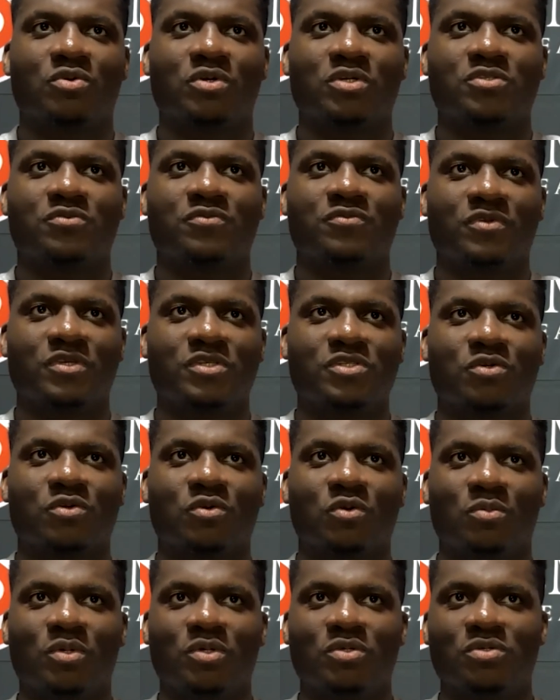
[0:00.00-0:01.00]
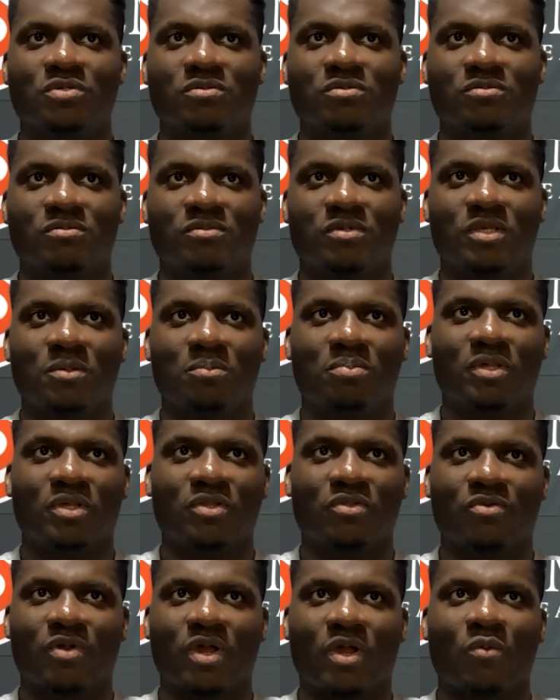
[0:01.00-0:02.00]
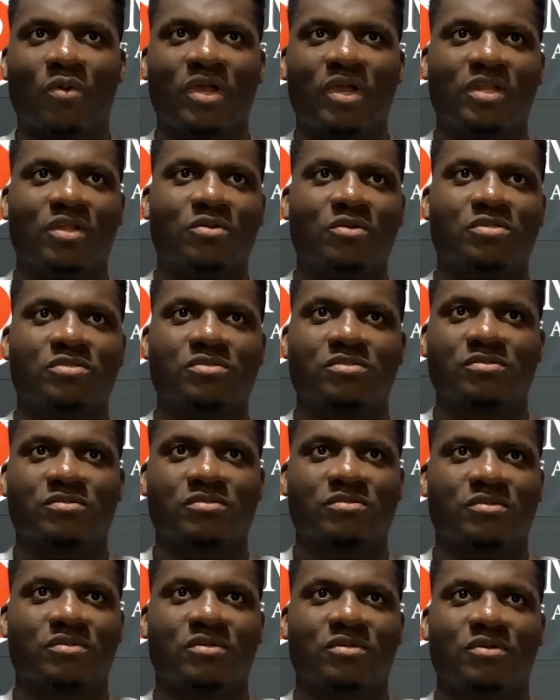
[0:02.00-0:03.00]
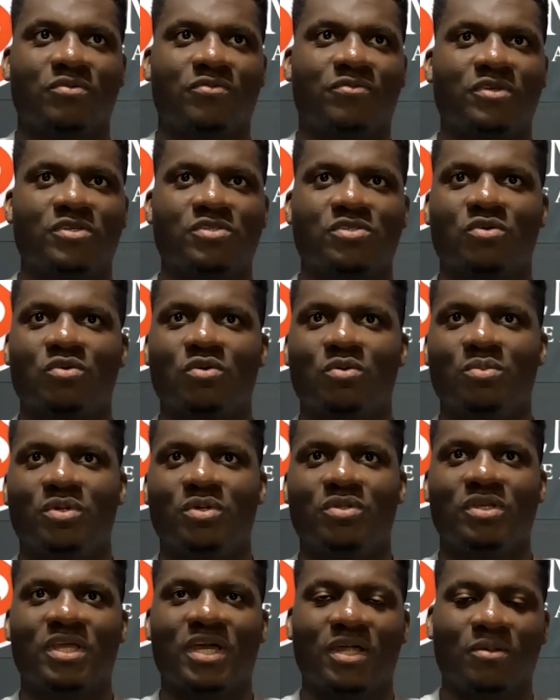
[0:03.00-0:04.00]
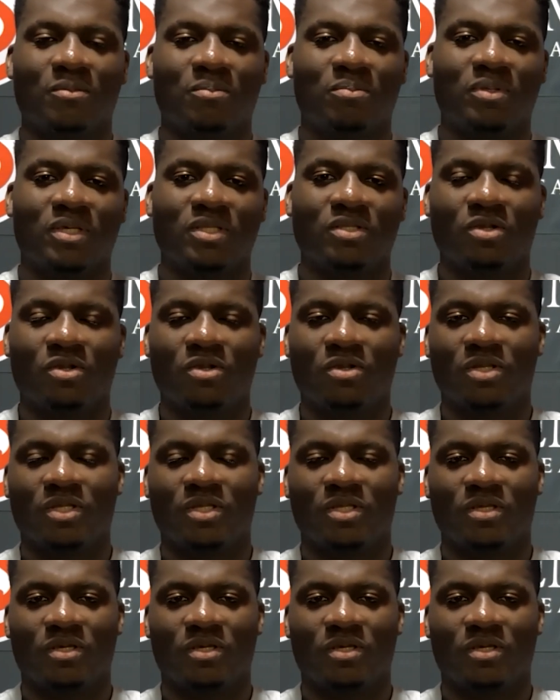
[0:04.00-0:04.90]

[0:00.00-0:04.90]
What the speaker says: It's physical, but you keep playing the right way, and there's physical, but you kind of play dirty.